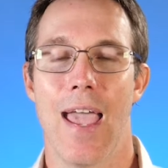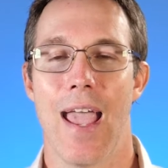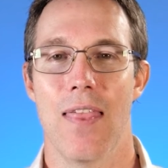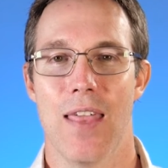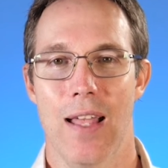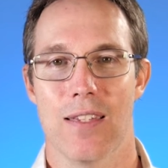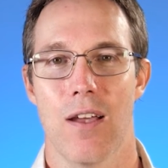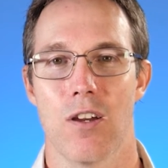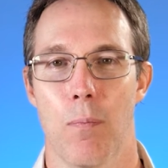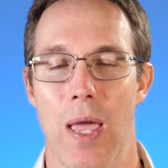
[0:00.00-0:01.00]
And that's
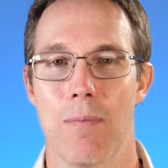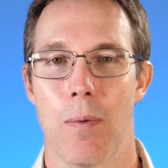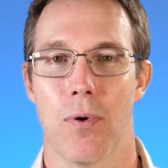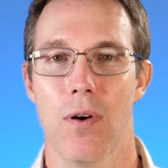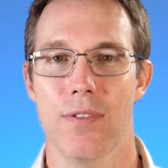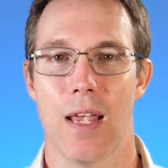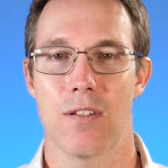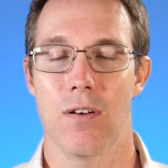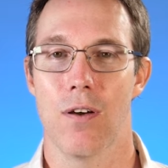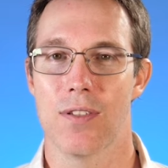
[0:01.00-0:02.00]
how your payment
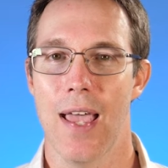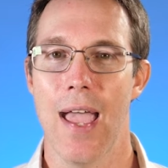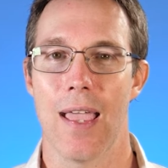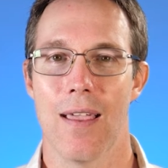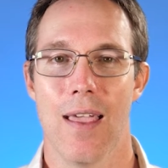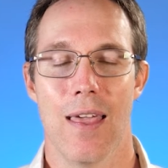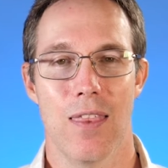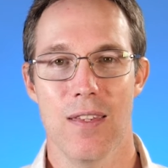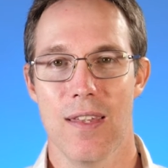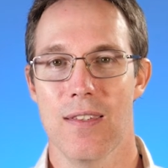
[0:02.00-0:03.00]
processor knows, hey,
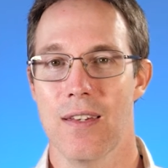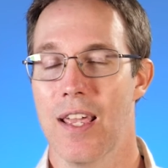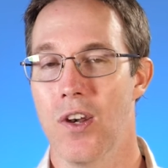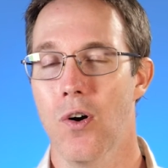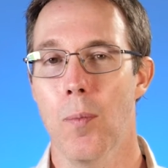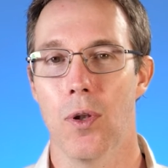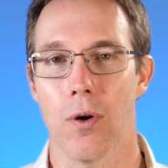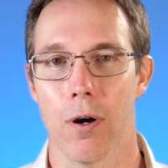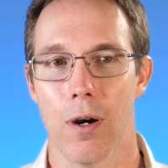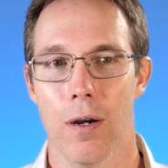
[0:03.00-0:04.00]
this isn't a normal
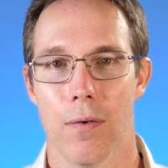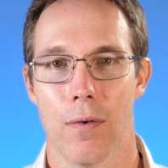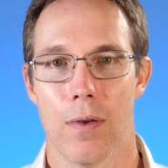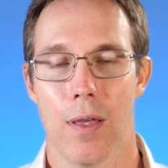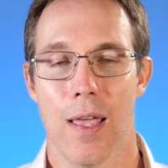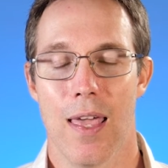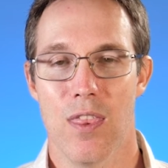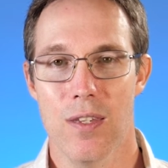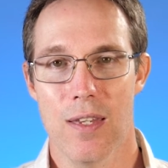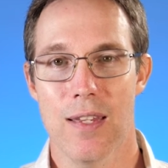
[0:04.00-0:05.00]
order.
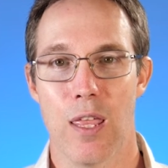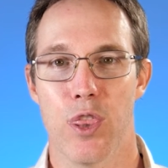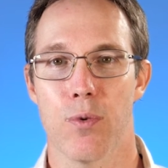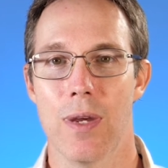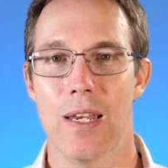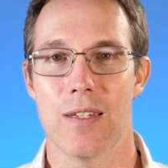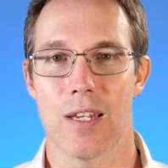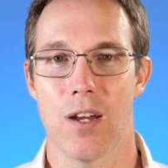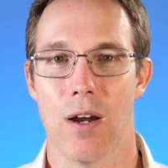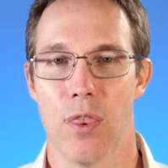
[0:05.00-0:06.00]
This is a 3D
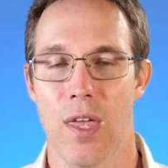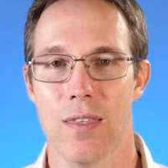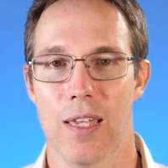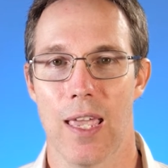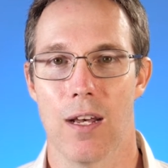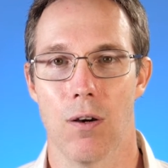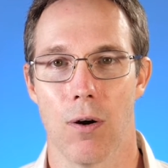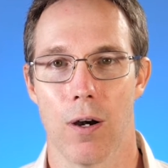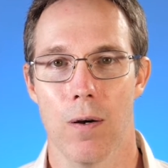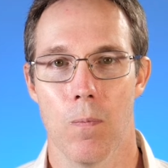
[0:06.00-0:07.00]
Secure authenticated
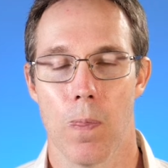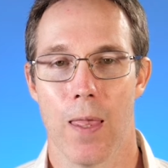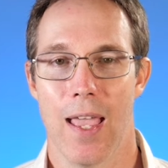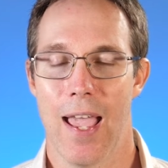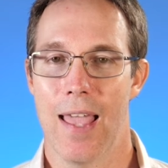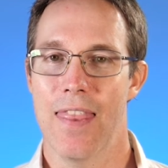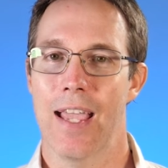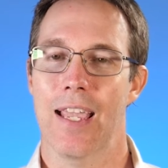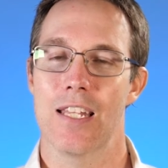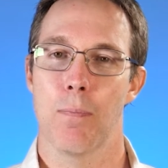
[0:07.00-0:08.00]
order. and
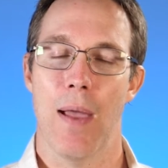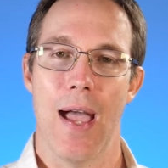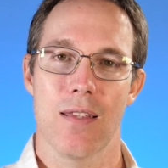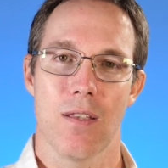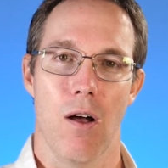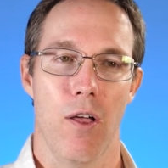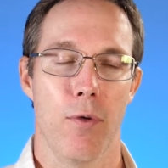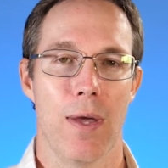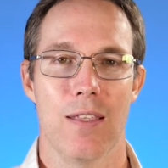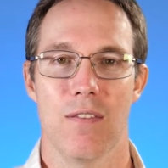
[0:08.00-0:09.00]
that gets passed all
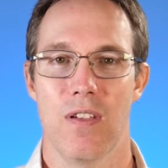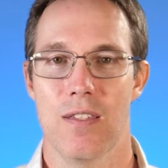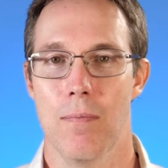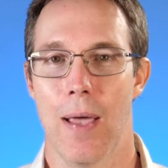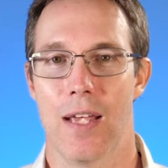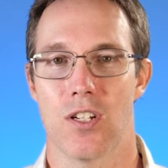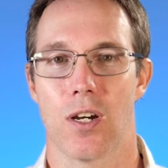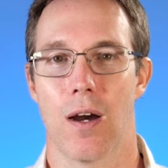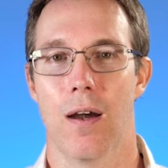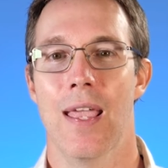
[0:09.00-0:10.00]
the way into Visa and
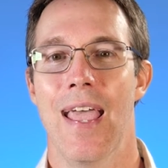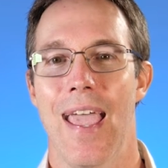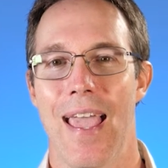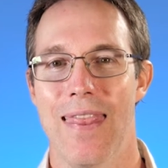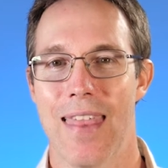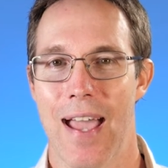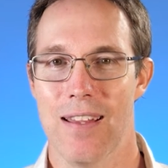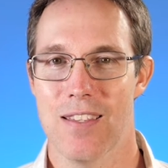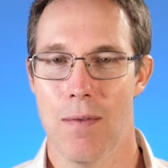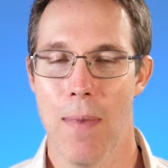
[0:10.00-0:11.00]
MasterCard. And
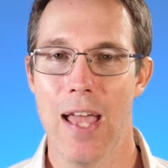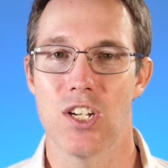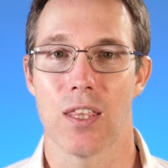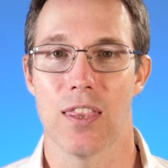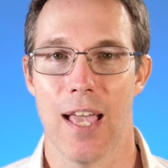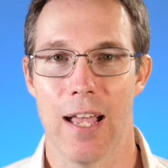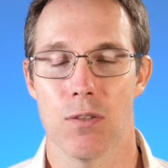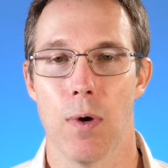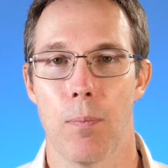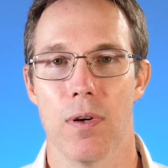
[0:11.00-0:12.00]
that is the magic. That's what